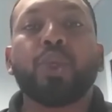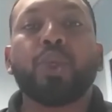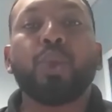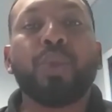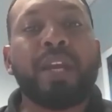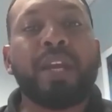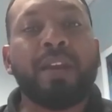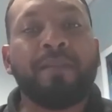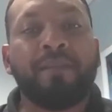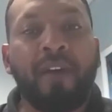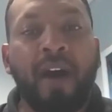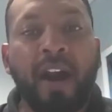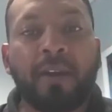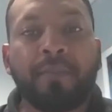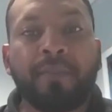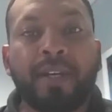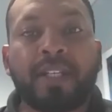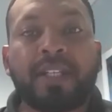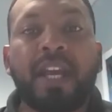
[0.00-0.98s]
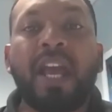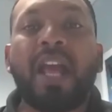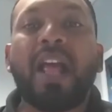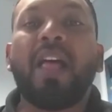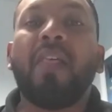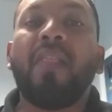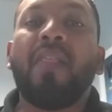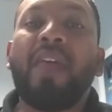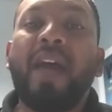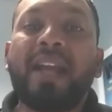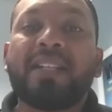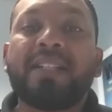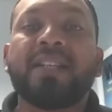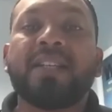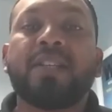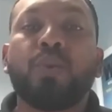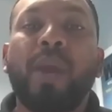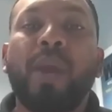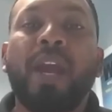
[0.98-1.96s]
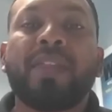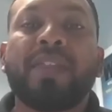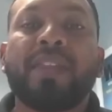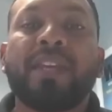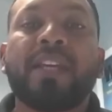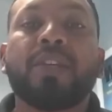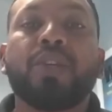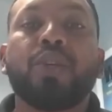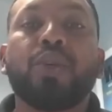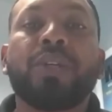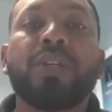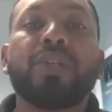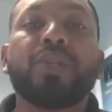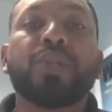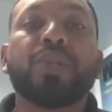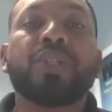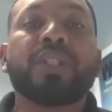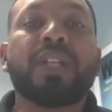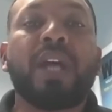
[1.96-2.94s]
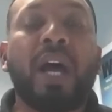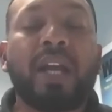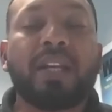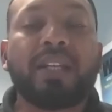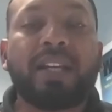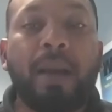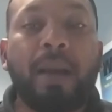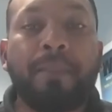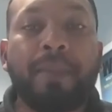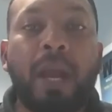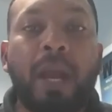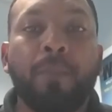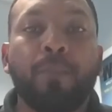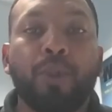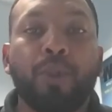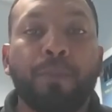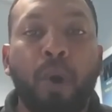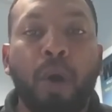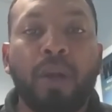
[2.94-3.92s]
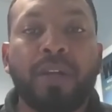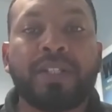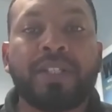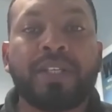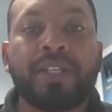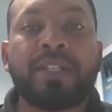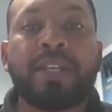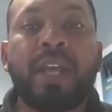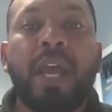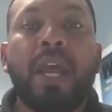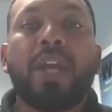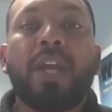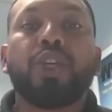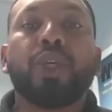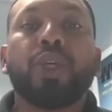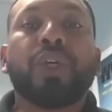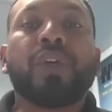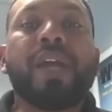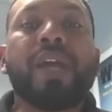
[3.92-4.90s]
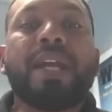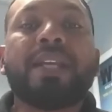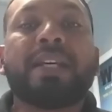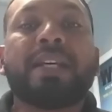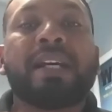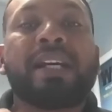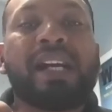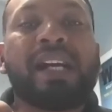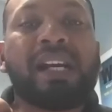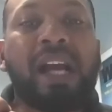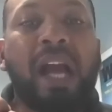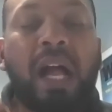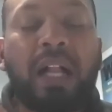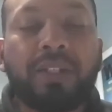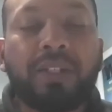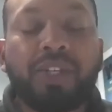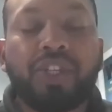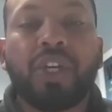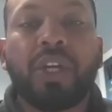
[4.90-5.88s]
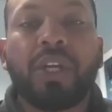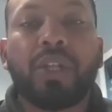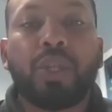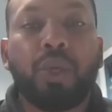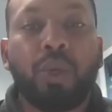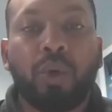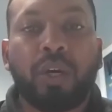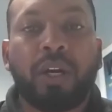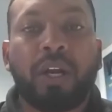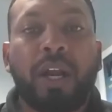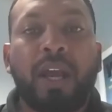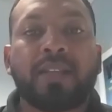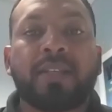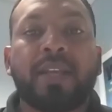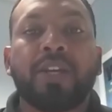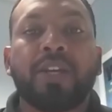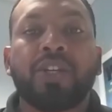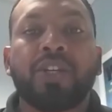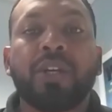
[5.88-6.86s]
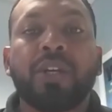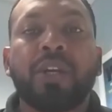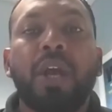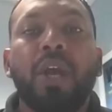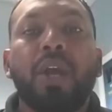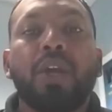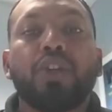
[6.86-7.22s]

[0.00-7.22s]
to the environment, that is where I think you need to start coming up with policies to create a culture in the organization